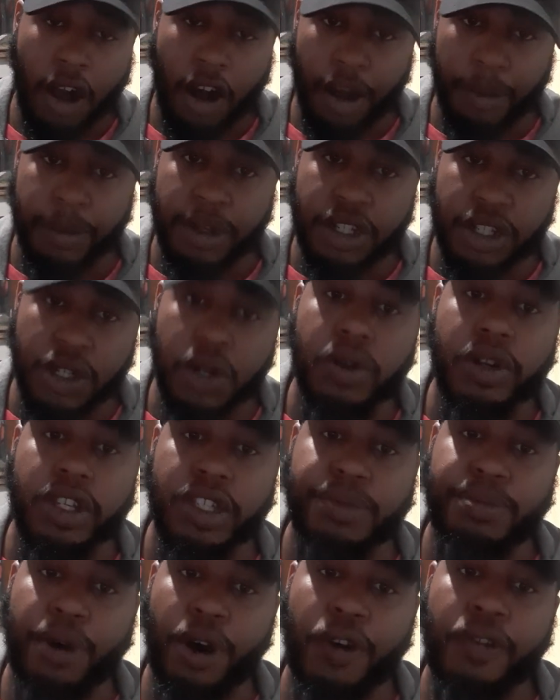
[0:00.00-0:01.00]
on me shooting
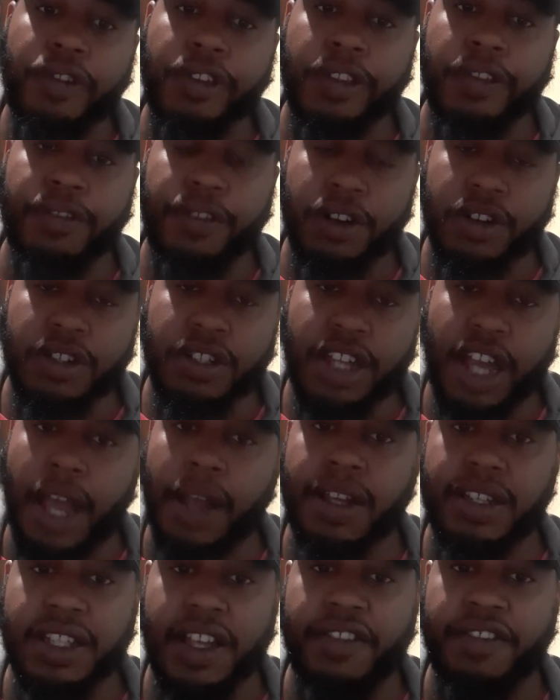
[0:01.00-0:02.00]
this bow for the first
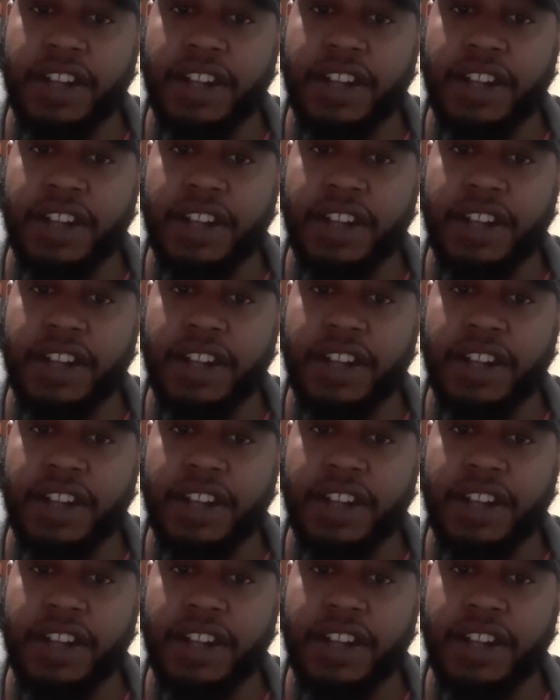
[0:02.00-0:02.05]
time, because I've